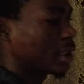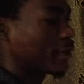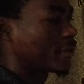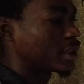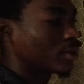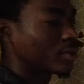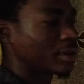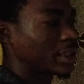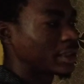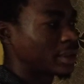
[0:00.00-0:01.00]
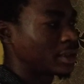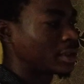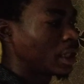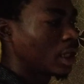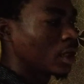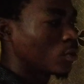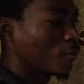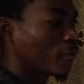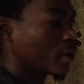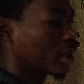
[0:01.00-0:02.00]
everything concerning this, don't
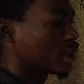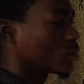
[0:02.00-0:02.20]
forget